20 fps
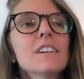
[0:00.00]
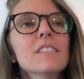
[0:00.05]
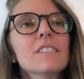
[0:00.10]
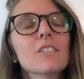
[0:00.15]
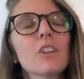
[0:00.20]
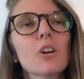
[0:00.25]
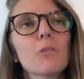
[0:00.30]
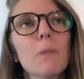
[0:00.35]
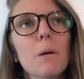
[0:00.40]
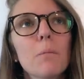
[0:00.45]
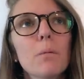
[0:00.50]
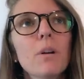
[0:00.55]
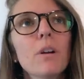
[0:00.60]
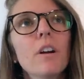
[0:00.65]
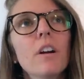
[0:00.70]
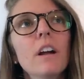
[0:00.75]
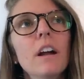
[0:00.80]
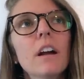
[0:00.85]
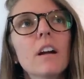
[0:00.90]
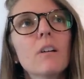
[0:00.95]
So I
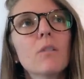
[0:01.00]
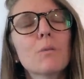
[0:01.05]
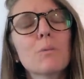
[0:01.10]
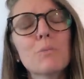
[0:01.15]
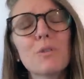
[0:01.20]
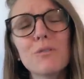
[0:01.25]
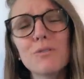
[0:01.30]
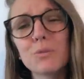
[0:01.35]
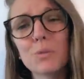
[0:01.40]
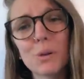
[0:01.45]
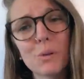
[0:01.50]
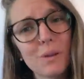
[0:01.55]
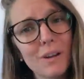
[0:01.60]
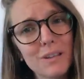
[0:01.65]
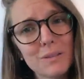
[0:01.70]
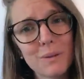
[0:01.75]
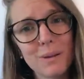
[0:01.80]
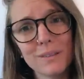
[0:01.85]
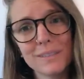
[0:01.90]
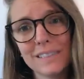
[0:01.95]
remember we moved away when
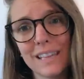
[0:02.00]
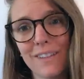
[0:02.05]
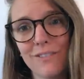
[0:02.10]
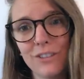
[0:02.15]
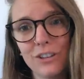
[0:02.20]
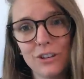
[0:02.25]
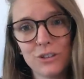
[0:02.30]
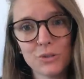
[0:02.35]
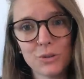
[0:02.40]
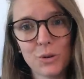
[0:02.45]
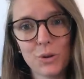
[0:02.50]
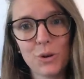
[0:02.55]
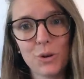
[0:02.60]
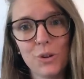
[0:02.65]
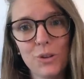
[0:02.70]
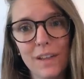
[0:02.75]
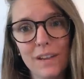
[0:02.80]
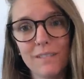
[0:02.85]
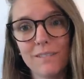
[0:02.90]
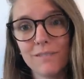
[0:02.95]
I was about seven years
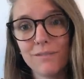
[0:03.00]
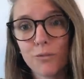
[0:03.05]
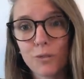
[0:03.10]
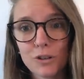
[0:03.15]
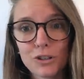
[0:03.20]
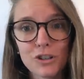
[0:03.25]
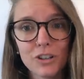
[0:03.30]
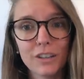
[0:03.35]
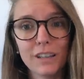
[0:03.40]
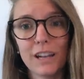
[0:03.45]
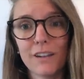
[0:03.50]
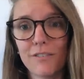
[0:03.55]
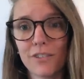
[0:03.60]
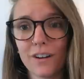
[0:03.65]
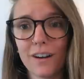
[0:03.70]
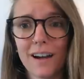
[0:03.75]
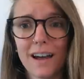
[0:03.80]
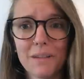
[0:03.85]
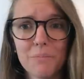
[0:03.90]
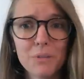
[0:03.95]
old, and unfortunately, I
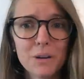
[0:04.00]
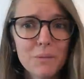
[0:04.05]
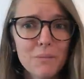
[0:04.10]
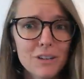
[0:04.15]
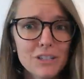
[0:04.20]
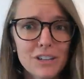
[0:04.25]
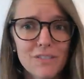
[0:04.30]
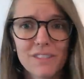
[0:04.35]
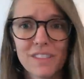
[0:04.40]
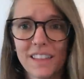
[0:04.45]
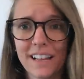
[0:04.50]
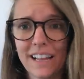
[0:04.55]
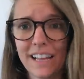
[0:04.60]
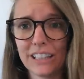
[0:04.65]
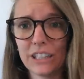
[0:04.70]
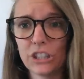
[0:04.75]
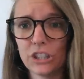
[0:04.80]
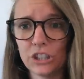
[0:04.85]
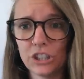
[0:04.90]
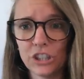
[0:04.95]
forgot pretty much everything
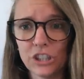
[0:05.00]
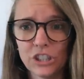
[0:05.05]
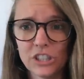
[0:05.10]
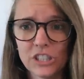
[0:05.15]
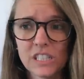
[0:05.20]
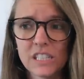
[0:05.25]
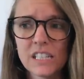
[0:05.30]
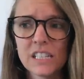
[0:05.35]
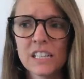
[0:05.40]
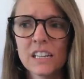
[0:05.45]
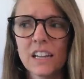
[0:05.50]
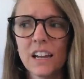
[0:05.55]
I learned.